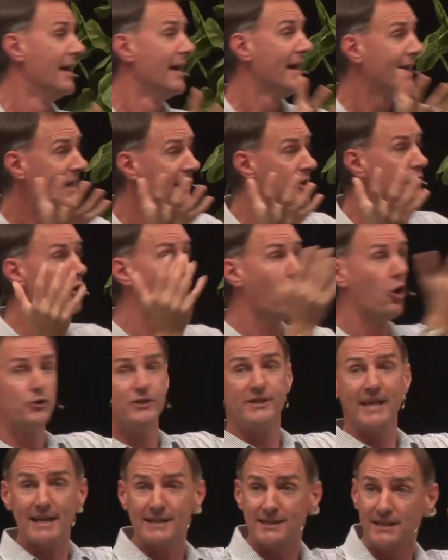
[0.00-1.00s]
He knows
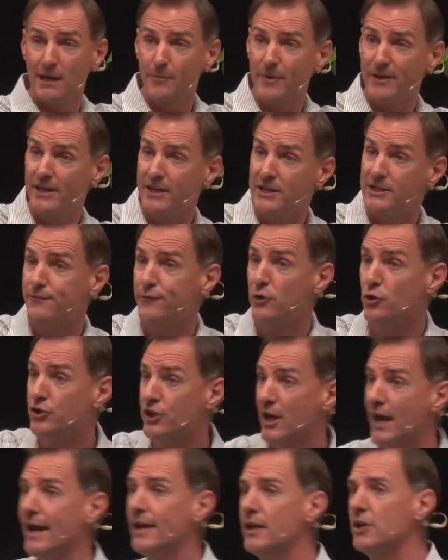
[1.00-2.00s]
that's coming in his
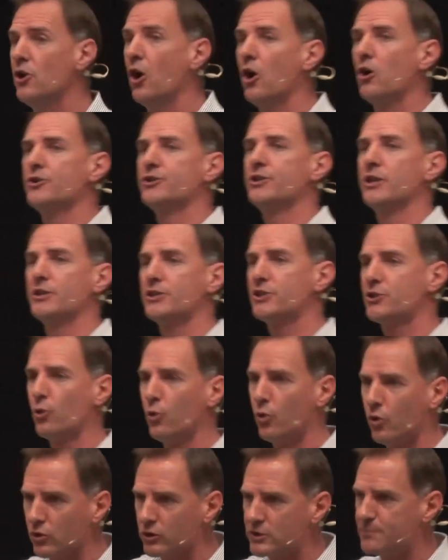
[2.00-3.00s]
future, and he knows that
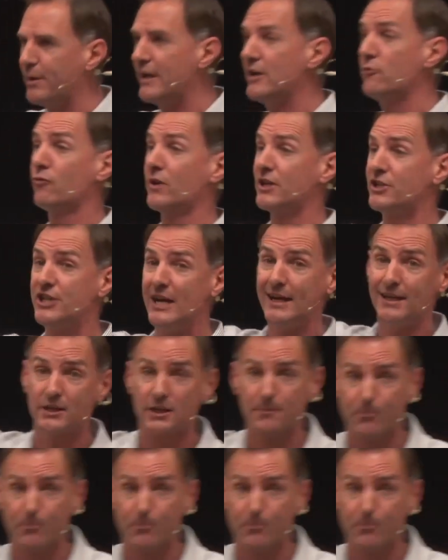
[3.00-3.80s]
Saul's been rejected